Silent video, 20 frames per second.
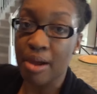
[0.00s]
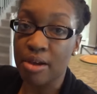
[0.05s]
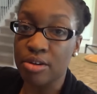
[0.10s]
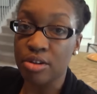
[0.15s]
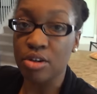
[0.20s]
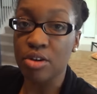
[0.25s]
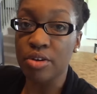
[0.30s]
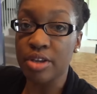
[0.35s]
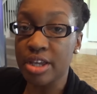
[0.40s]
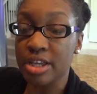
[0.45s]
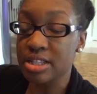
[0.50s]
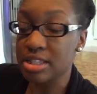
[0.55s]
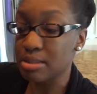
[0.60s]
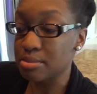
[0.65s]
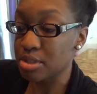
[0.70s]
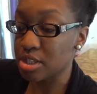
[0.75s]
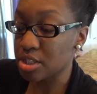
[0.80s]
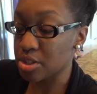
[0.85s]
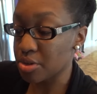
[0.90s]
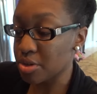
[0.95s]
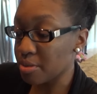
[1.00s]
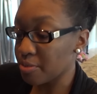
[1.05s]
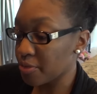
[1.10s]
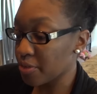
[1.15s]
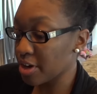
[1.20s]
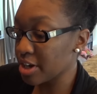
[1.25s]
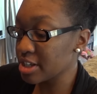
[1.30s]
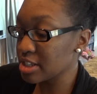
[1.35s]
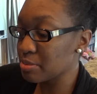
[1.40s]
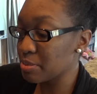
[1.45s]
out to go get some syrup
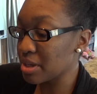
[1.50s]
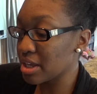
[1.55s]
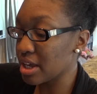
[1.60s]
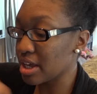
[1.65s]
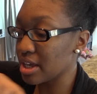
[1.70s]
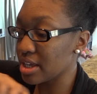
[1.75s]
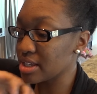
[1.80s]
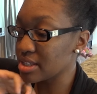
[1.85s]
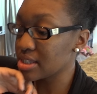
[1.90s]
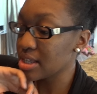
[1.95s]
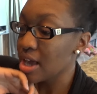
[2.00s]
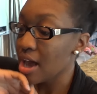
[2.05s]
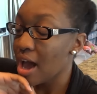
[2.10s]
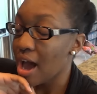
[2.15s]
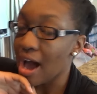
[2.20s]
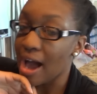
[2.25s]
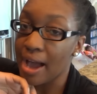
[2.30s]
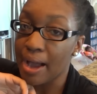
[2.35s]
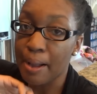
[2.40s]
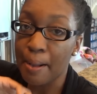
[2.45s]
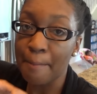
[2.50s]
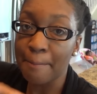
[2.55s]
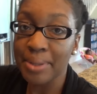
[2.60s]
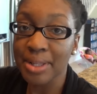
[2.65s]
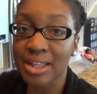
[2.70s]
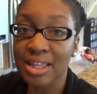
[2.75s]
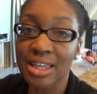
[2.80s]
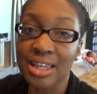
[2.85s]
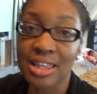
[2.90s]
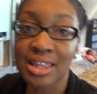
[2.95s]
for us because I
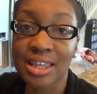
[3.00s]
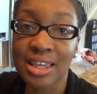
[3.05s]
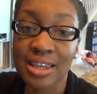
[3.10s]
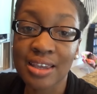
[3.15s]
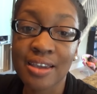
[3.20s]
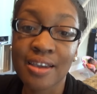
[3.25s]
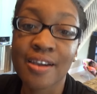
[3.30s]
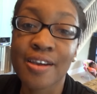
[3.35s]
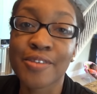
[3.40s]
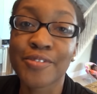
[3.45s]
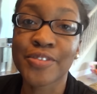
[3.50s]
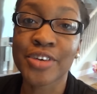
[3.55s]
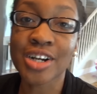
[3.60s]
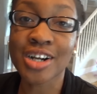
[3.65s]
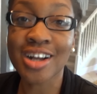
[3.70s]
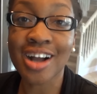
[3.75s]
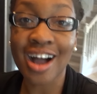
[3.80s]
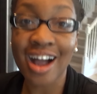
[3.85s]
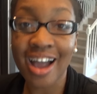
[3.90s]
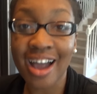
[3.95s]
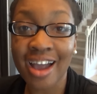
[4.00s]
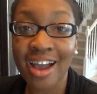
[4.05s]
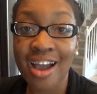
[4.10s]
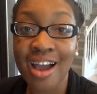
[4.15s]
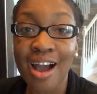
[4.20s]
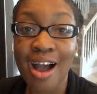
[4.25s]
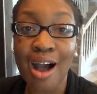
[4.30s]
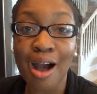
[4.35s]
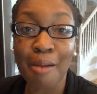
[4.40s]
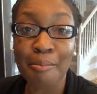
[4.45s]
completely forgot
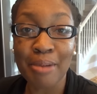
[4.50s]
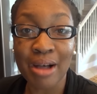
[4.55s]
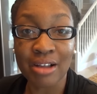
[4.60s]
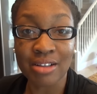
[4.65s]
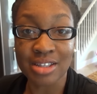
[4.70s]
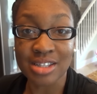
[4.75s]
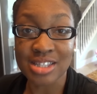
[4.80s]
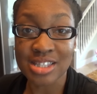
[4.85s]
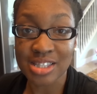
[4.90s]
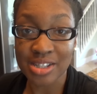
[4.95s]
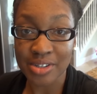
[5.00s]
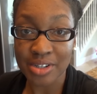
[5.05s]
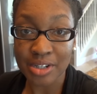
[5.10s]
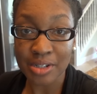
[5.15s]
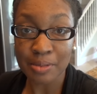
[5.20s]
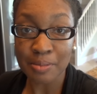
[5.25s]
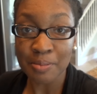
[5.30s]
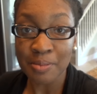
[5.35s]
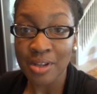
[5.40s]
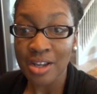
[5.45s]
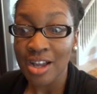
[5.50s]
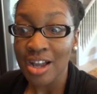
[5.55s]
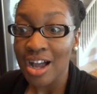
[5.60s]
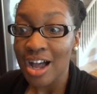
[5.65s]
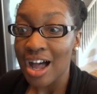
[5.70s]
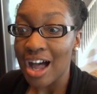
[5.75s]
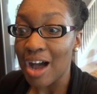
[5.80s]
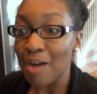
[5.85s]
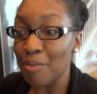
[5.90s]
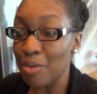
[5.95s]
about the syrup
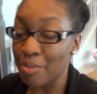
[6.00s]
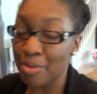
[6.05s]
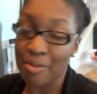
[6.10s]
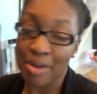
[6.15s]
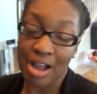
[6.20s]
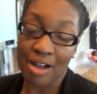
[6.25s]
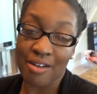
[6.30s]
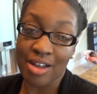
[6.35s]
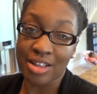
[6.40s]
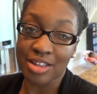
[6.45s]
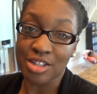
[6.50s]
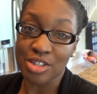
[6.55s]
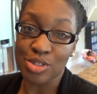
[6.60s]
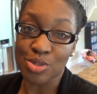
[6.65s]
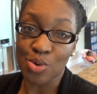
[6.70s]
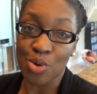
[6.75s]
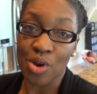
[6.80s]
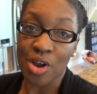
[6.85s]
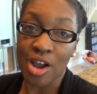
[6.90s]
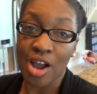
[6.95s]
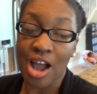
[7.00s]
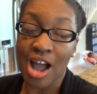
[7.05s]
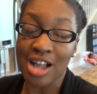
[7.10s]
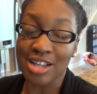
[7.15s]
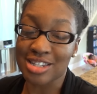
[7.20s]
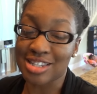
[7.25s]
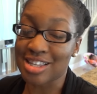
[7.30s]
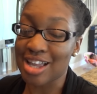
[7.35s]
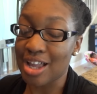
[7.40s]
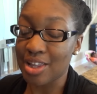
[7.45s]
when we were out at the store. I
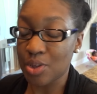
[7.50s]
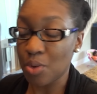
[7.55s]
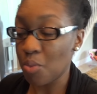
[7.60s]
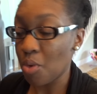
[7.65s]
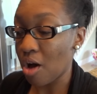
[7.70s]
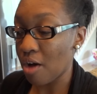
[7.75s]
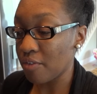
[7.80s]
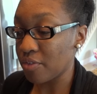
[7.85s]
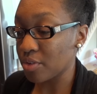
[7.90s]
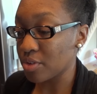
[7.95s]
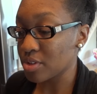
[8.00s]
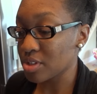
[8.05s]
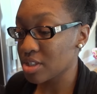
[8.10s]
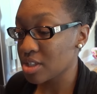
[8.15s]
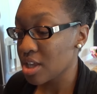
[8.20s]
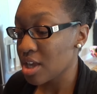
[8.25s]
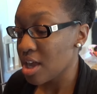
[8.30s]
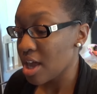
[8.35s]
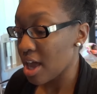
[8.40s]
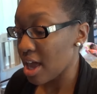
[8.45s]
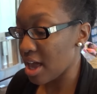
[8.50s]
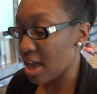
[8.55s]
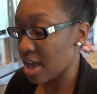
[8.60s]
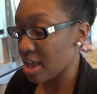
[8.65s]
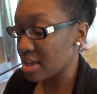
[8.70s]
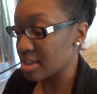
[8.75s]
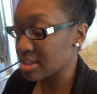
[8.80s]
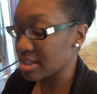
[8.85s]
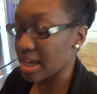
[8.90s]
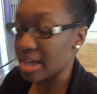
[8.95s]
just got the waffles.
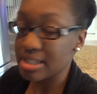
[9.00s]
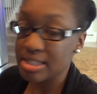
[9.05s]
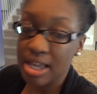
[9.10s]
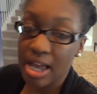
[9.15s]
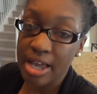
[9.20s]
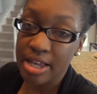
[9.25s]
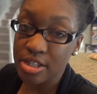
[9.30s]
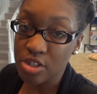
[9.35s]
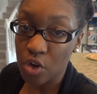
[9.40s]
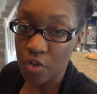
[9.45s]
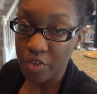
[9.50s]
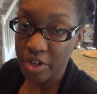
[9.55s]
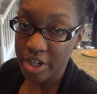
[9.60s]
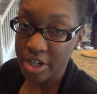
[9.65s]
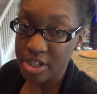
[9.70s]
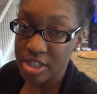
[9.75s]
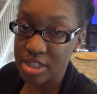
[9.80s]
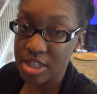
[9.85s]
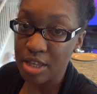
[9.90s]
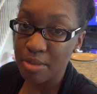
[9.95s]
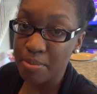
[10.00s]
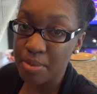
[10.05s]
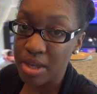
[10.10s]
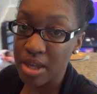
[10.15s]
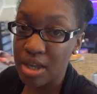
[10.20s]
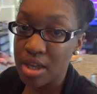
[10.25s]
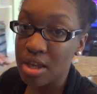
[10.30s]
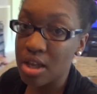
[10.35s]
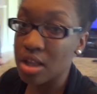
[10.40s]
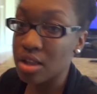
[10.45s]
And Sky Sky is over here
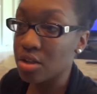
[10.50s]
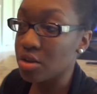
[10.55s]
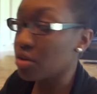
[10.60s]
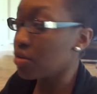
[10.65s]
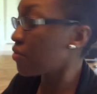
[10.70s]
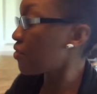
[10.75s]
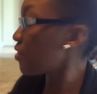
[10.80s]
sleeping. Little